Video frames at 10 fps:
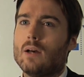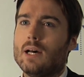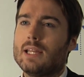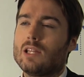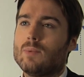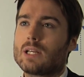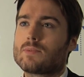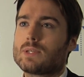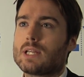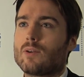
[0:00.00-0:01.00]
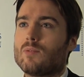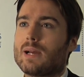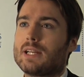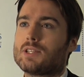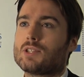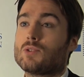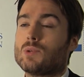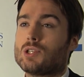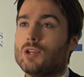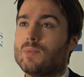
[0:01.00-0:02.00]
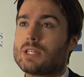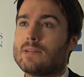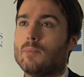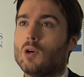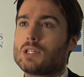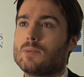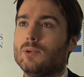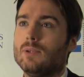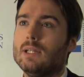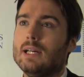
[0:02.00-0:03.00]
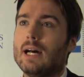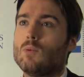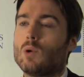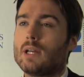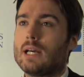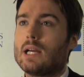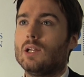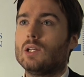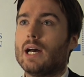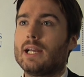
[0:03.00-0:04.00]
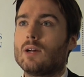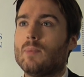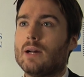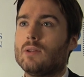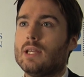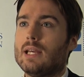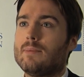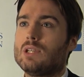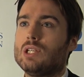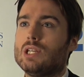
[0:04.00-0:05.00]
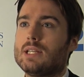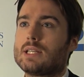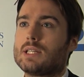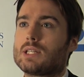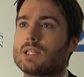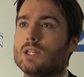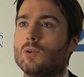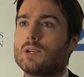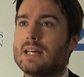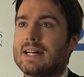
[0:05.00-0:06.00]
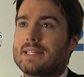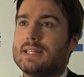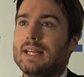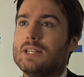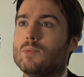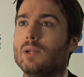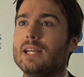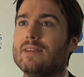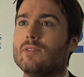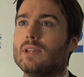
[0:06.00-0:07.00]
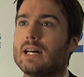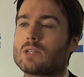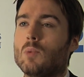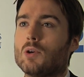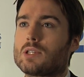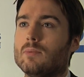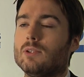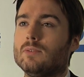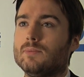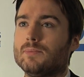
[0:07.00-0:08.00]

the biggest mistake we make is just to assume it's impossible. And what I like about the MDGs is the audacity to believe that that's possible.